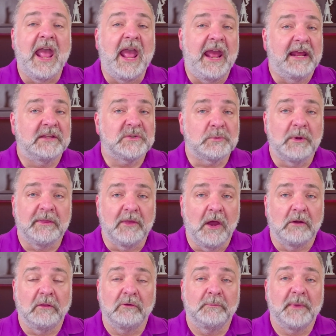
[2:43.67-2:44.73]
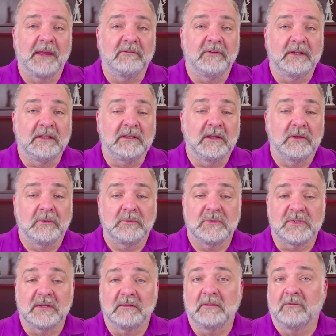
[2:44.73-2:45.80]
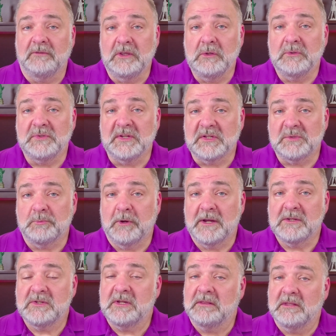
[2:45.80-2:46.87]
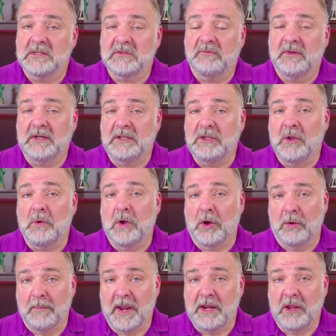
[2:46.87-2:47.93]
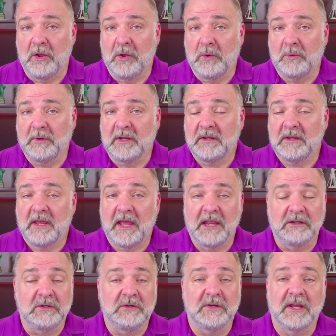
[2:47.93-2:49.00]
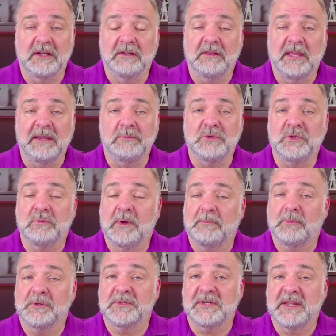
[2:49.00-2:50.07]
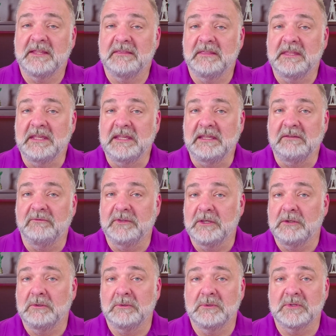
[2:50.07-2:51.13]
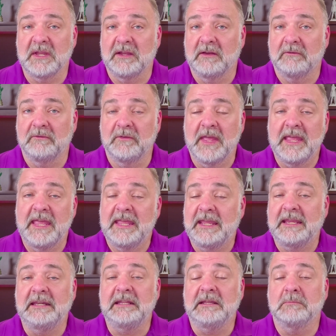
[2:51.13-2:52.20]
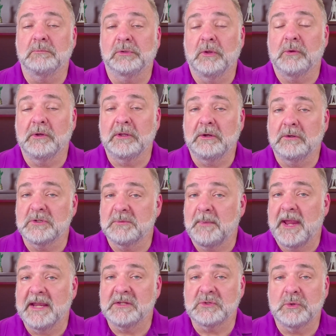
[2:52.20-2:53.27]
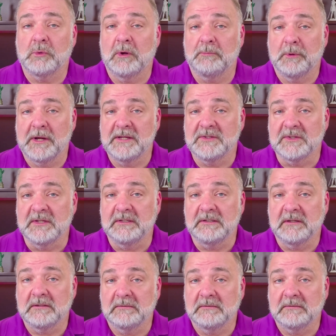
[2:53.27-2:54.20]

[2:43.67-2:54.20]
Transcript: As with all of my videos, the views expressed in this video are my own. I do not claim to represent the views of any employers, past or present.